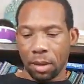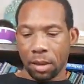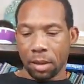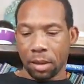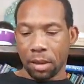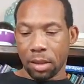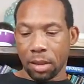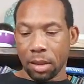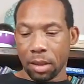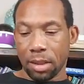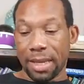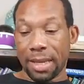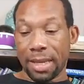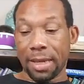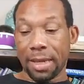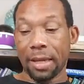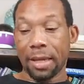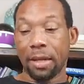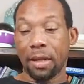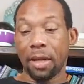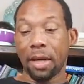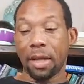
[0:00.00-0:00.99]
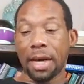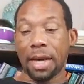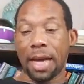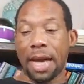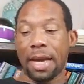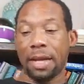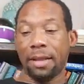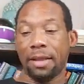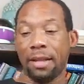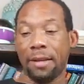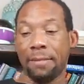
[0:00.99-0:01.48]
Taking a look at
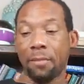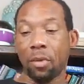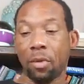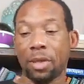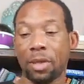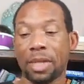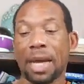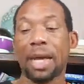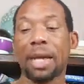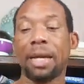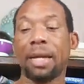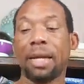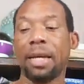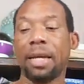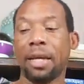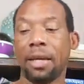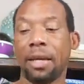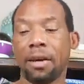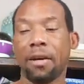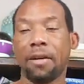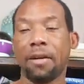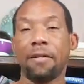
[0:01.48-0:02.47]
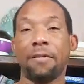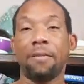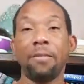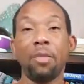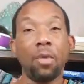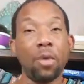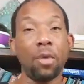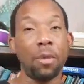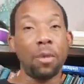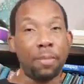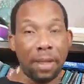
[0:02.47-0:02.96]
the modality of
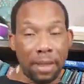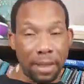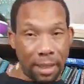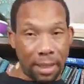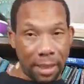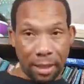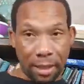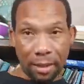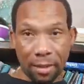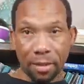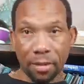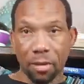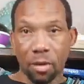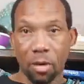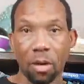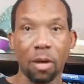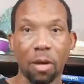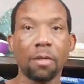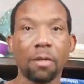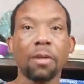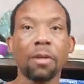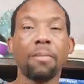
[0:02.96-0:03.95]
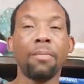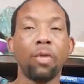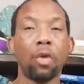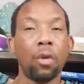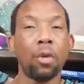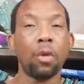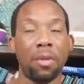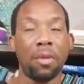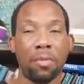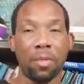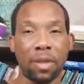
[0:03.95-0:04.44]
mutability or the mutable
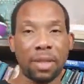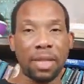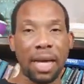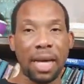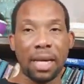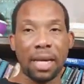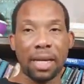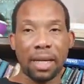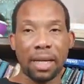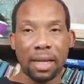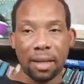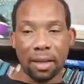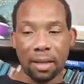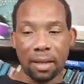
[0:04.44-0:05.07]
modality.